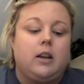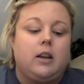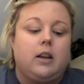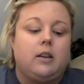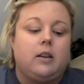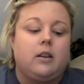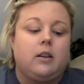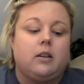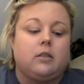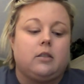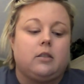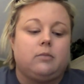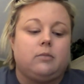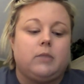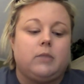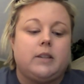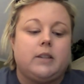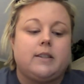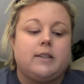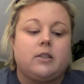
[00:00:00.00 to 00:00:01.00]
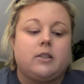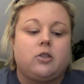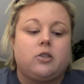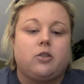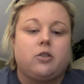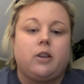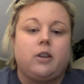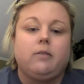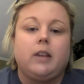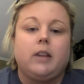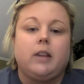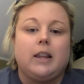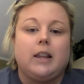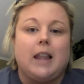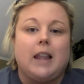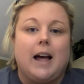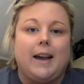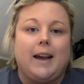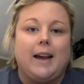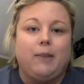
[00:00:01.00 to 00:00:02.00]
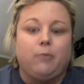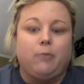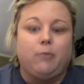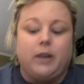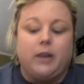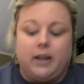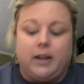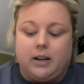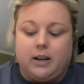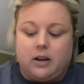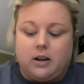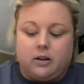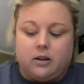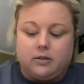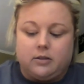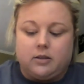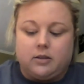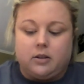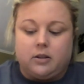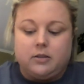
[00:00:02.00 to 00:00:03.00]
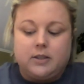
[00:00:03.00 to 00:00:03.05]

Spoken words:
It is extremely lightweight also.